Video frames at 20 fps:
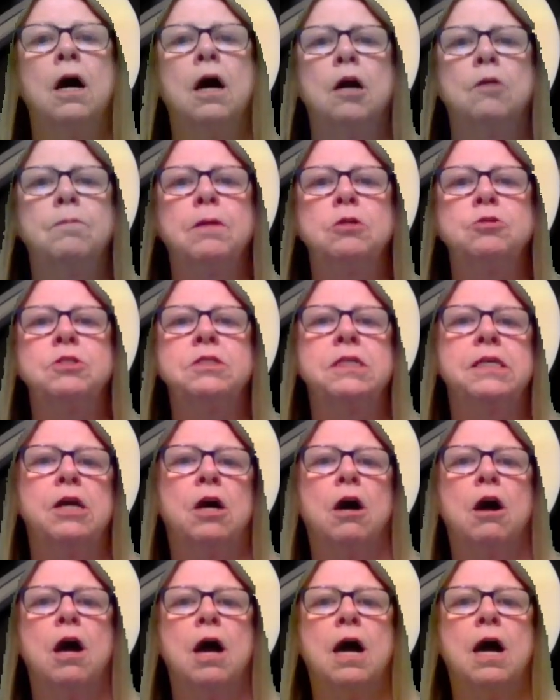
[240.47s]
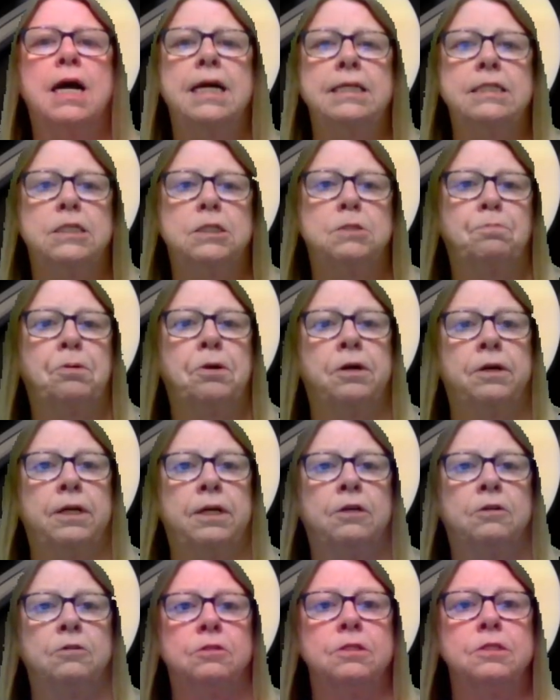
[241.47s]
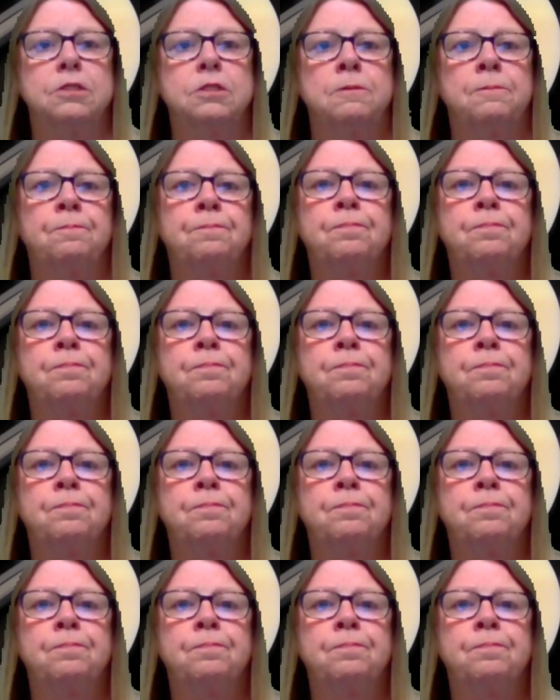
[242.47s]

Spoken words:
are mostly ice particles,